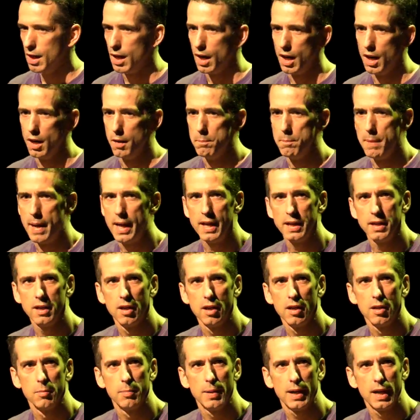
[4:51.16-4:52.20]
men
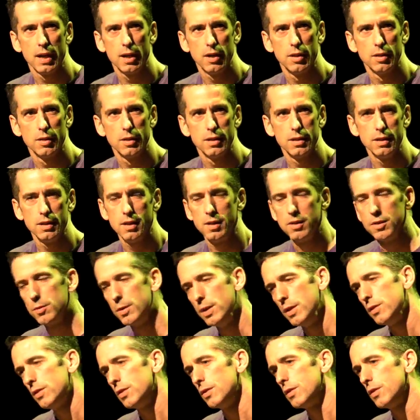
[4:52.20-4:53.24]
are about, the
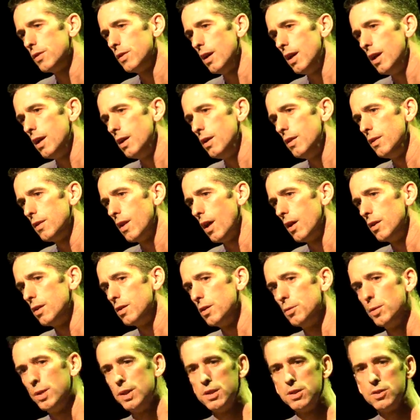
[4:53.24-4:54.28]
research says
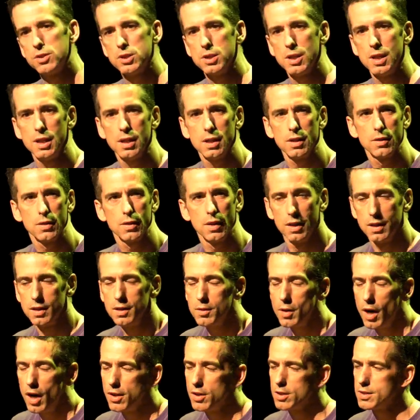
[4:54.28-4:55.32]
100 to 1 chance,
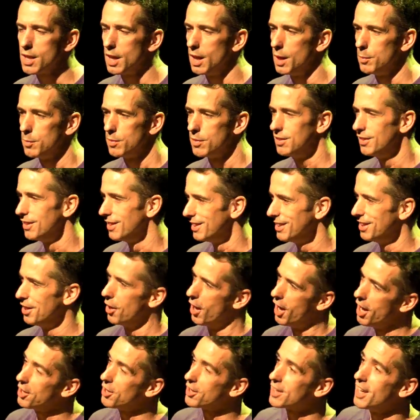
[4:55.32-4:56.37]
100 times,
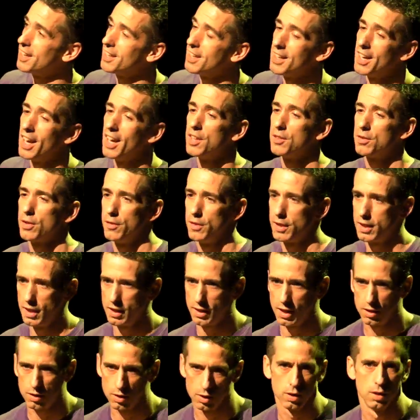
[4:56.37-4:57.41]
100 kinky guys for every
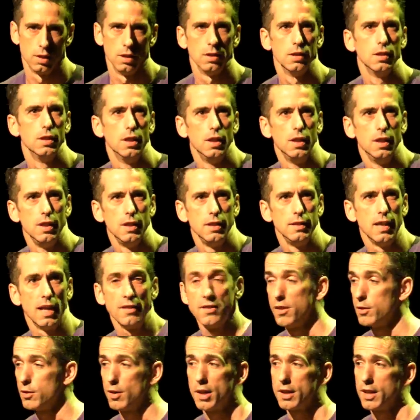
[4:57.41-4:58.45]
kinky girl.
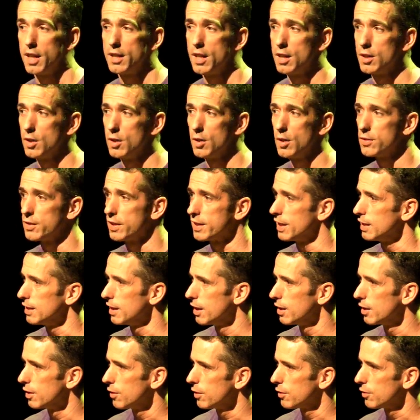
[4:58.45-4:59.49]
Not that there are kinky girls. I get
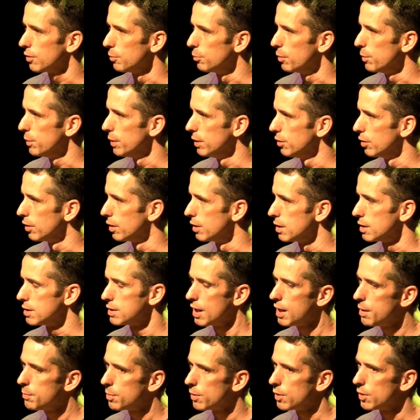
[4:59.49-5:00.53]
letters from women who are into
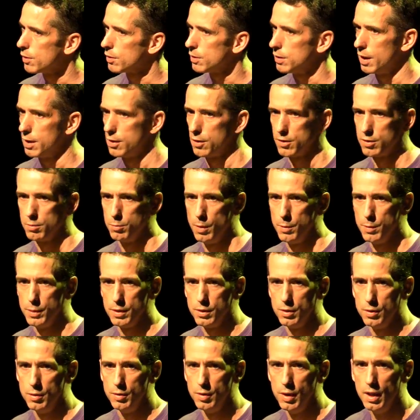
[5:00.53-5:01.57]
diapers, letters from
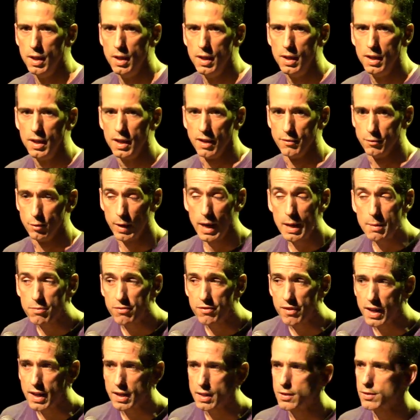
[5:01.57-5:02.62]
women who have rape
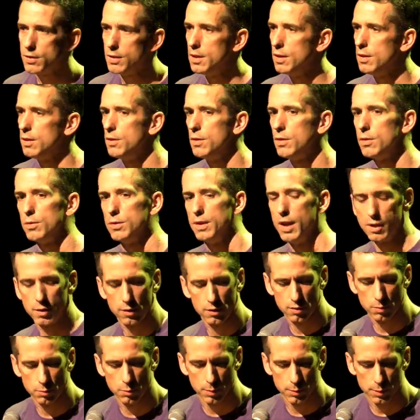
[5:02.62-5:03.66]
fantasies,
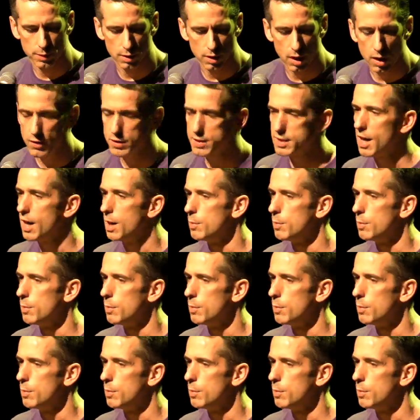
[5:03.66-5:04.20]
letters from women all the